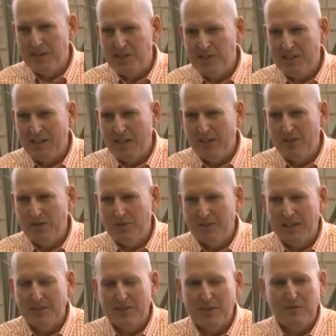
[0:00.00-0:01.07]
D.C. who
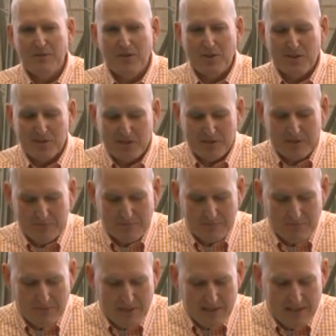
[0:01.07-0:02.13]
would get there first.
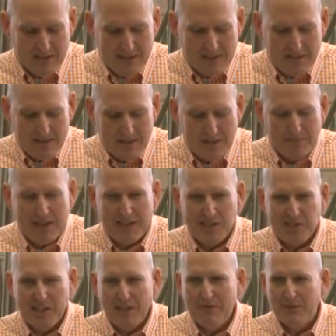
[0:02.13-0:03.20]
And
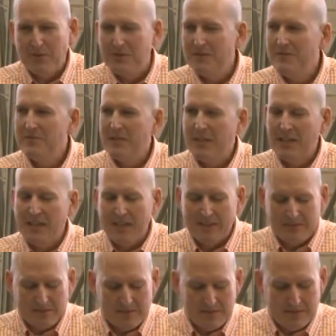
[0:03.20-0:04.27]
many suffered,
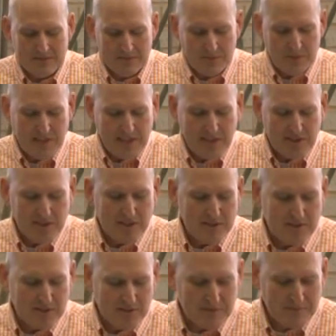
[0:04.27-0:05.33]
again, without
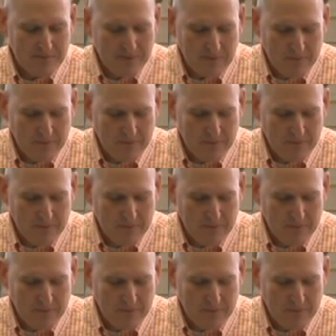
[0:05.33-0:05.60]
shoes.